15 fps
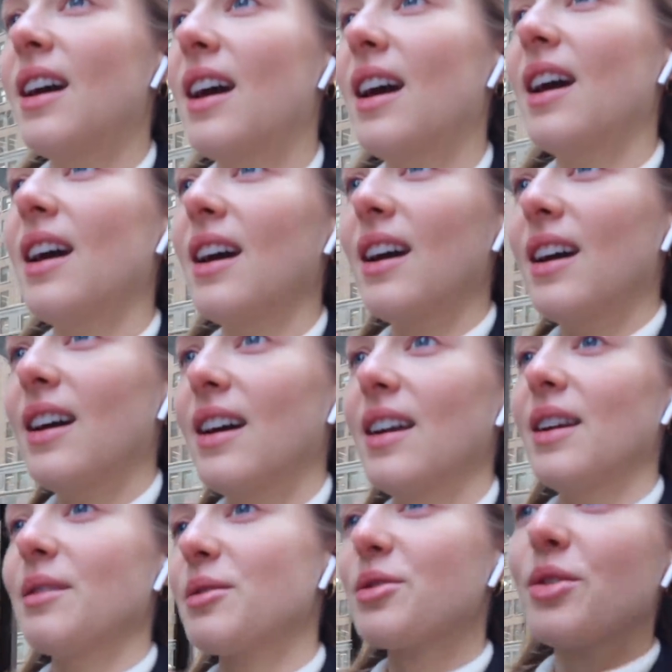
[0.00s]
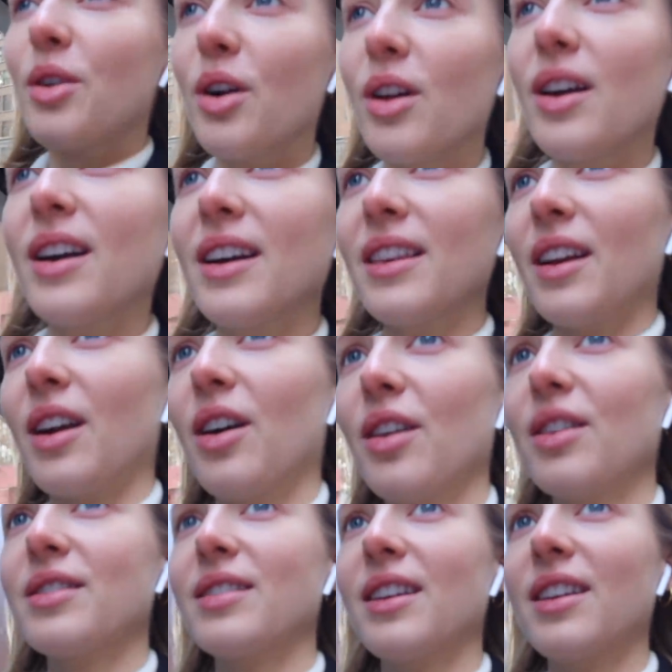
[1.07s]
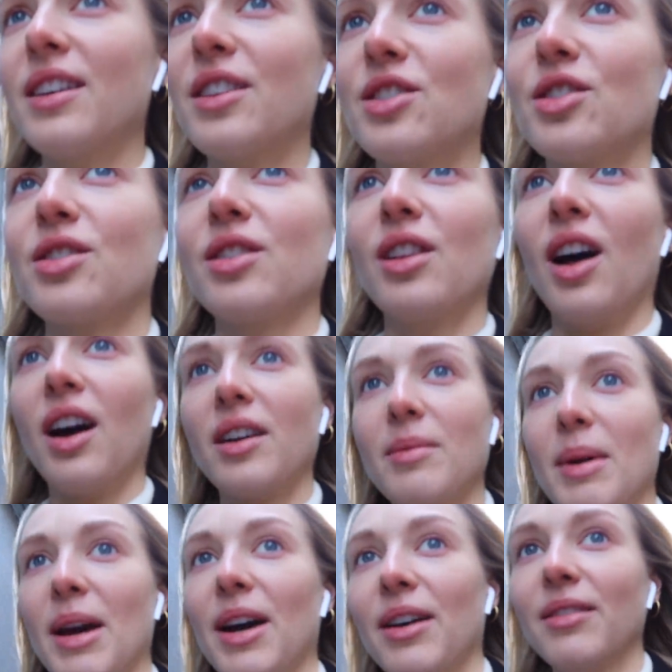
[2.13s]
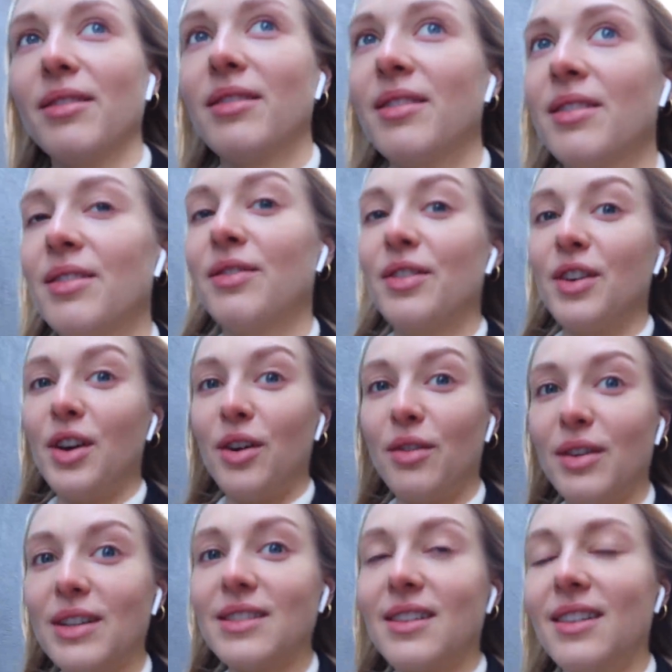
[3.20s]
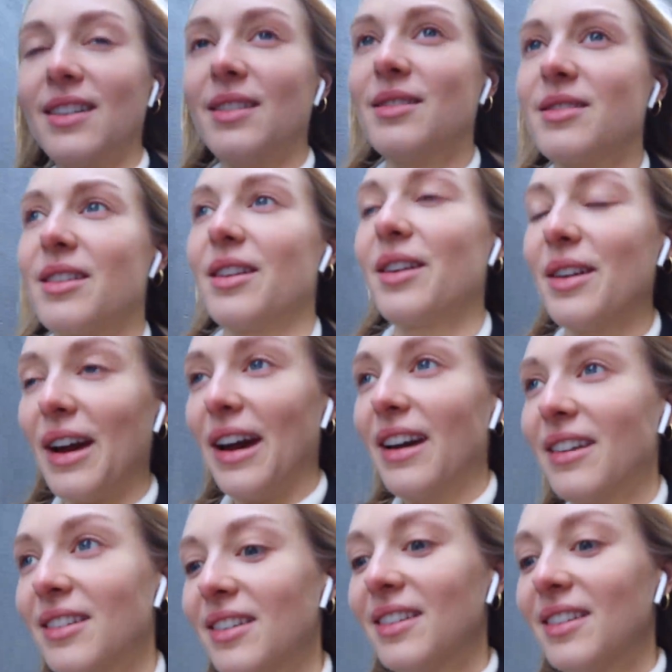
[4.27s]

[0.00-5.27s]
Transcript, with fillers: And I was scrolling, and then all of a sudden it just logged me out for no reason. I was like, okay.